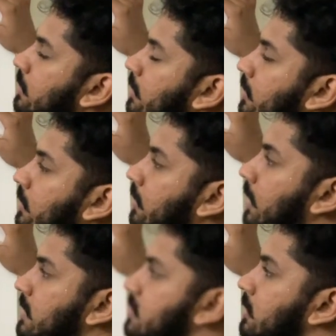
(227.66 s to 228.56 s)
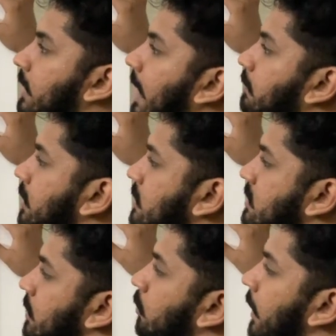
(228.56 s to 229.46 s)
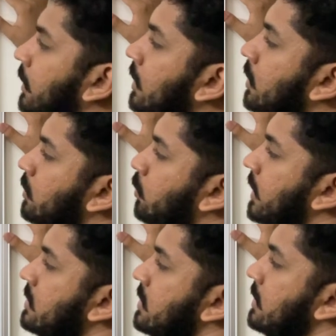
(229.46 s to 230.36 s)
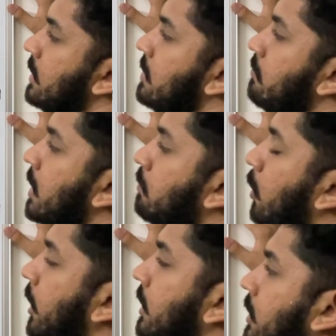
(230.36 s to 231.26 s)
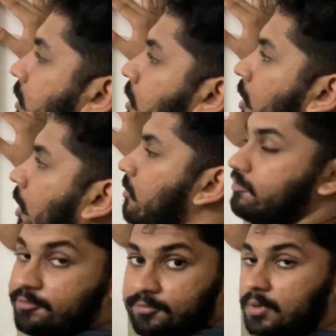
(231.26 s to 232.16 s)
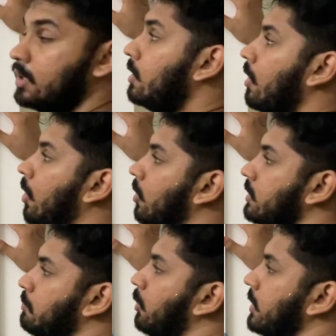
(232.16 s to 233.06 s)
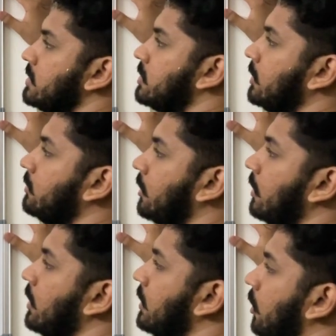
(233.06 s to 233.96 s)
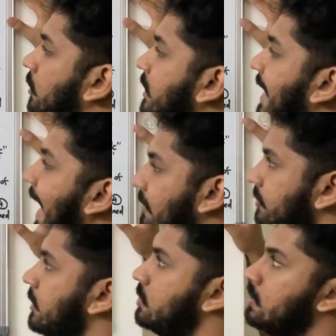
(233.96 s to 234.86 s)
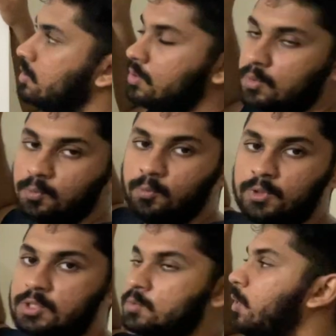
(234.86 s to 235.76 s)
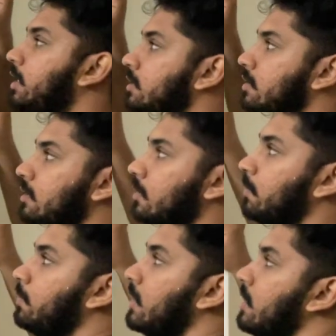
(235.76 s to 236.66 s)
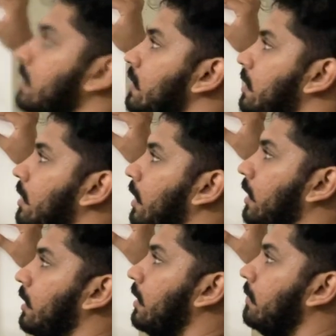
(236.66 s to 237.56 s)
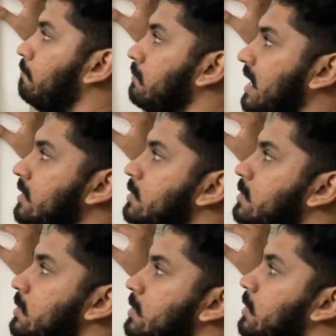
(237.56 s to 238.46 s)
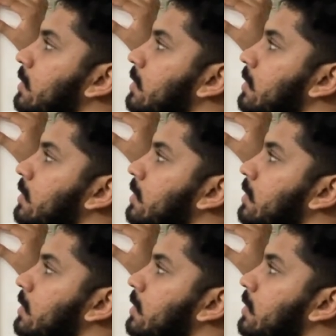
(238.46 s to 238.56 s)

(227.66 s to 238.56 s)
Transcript: the cluster capital C1, we can see that the midpoint of all the points here, or the average, which is where the means